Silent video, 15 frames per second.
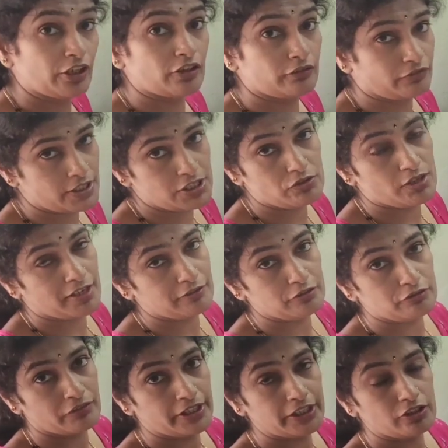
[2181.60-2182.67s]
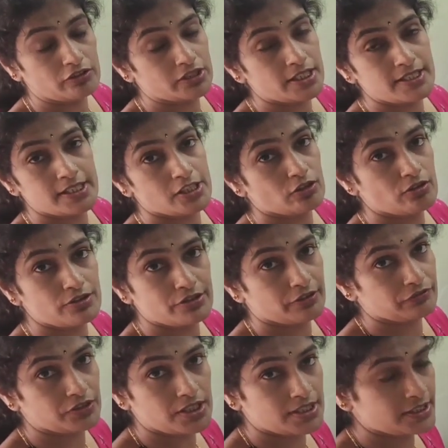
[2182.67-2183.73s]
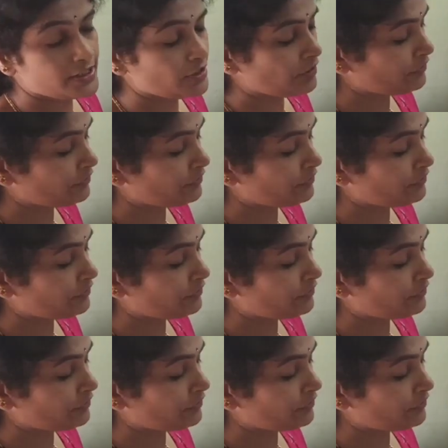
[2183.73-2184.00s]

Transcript: first we have to find out the zeros of this g of